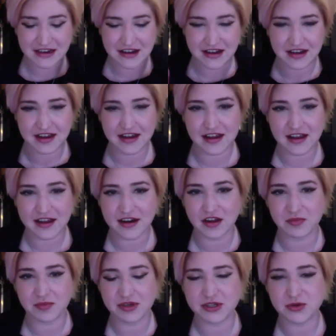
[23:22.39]
and
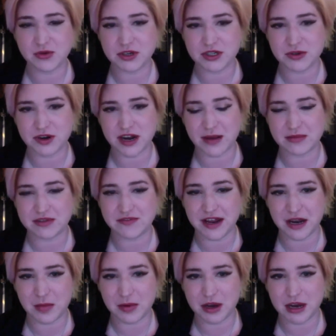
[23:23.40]
I've been talking to an app
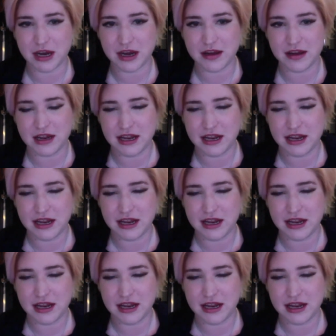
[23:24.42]
developer,